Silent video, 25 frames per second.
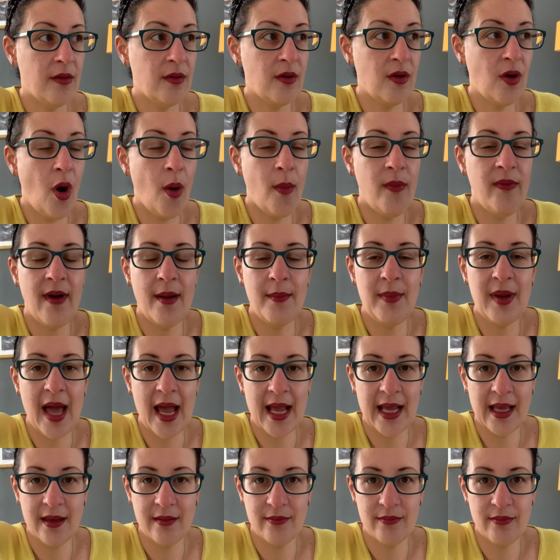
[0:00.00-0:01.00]

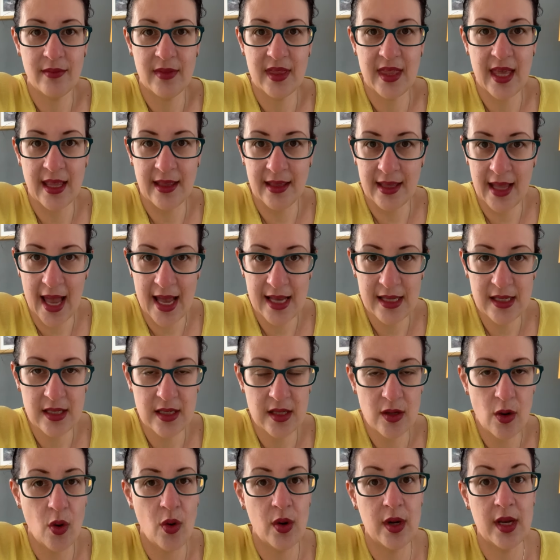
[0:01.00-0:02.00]
cobweb-like
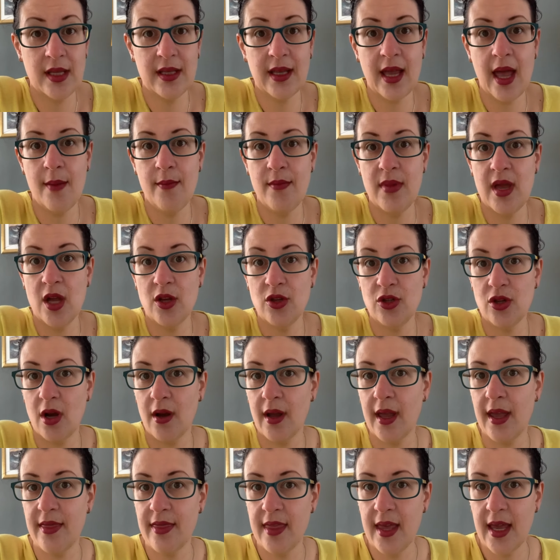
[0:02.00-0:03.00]
thinness, or it can be a
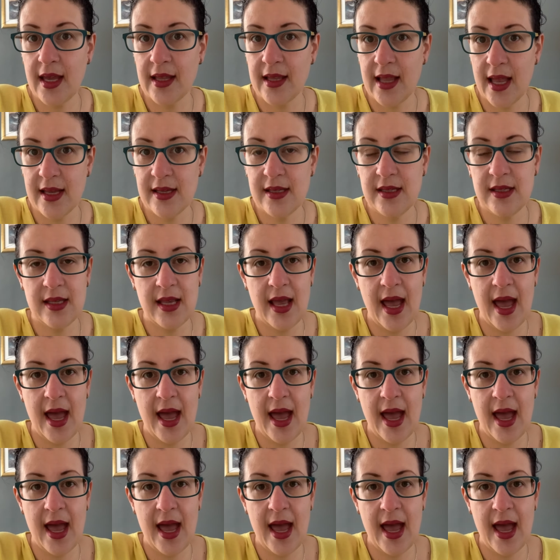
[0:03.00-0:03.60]
chunky thickness,